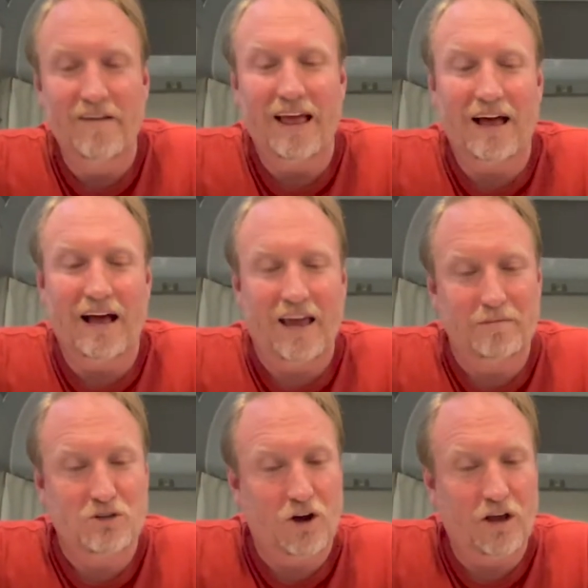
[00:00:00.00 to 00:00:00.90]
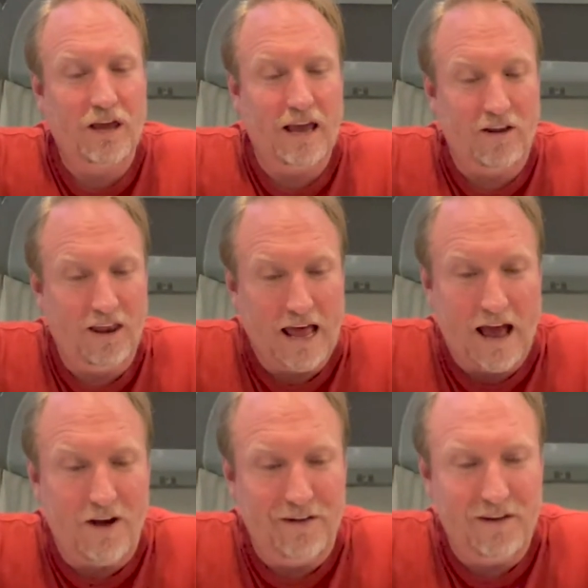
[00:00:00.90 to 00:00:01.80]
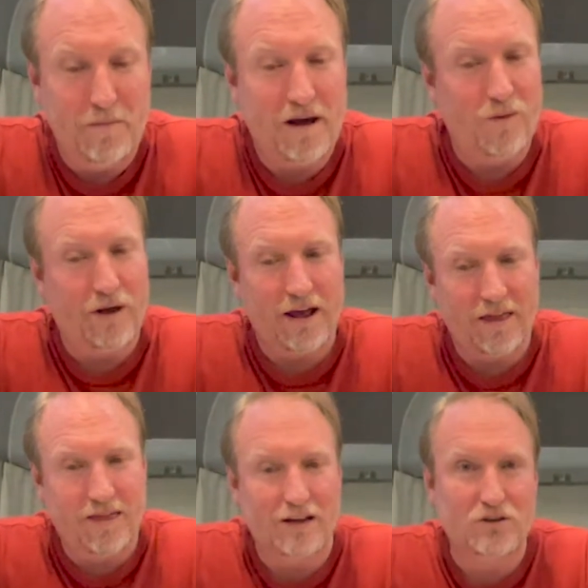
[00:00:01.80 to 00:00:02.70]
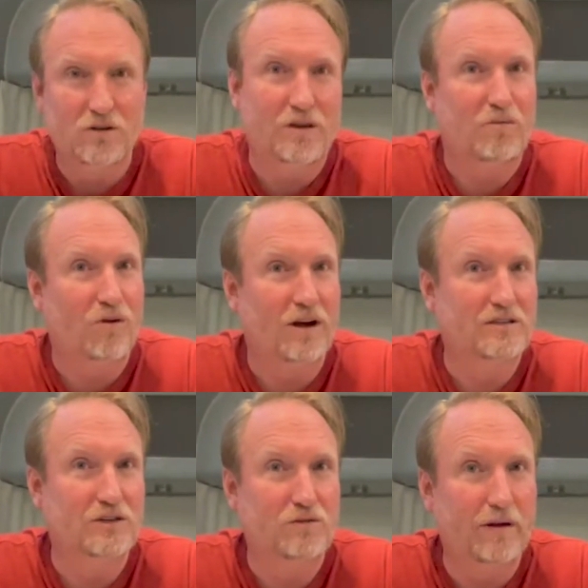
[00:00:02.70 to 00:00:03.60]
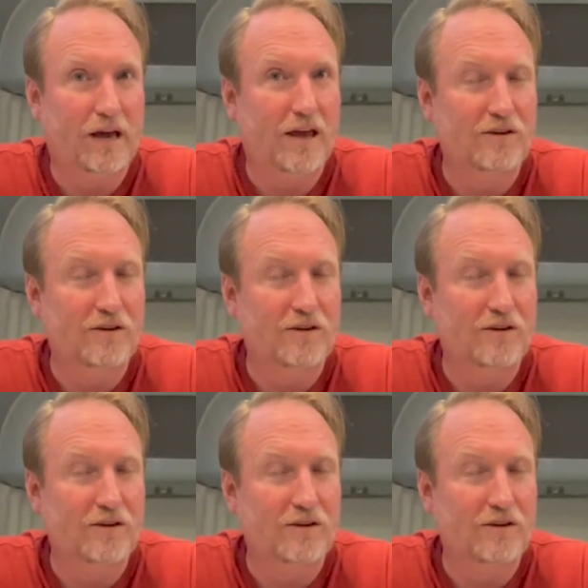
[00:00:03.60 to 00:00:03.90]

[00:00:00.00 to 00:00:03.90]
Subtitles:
I am talking out loud about what I think should be the process for backing the